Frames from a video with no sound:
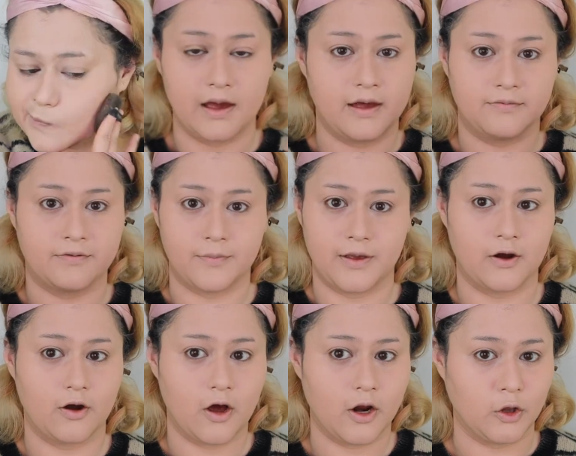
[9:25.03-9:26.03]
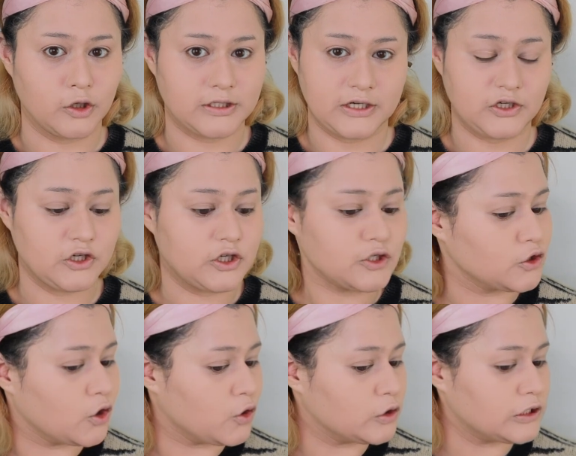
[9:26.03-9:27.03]
And from here on, it looks like she just
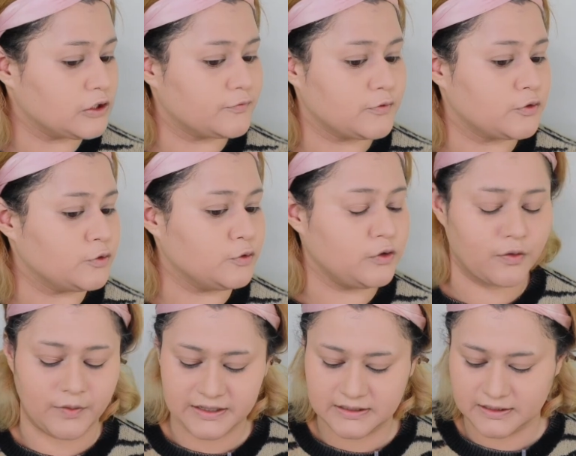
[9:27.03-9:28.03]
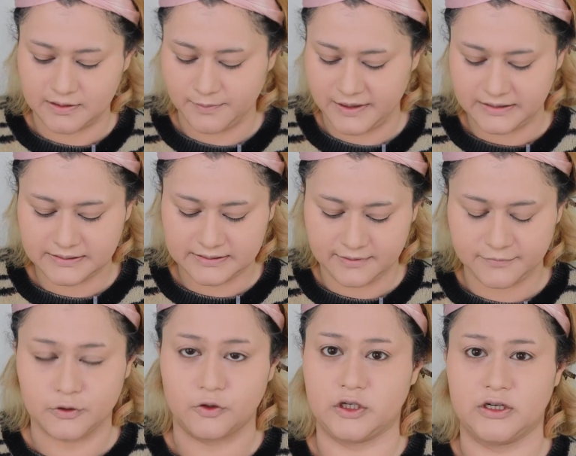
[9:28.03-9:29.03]
goes into the rest of the base stuff.
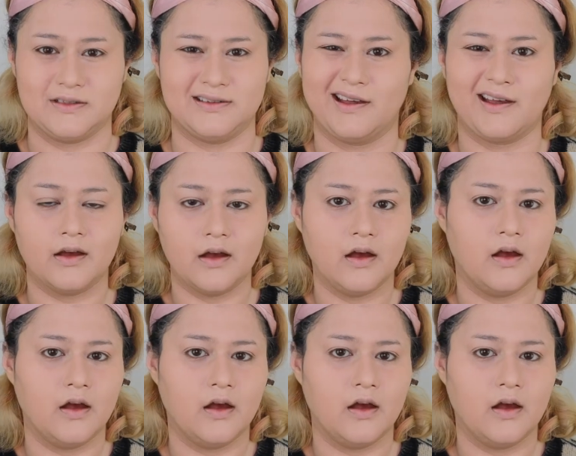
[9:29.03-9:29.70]
So she does like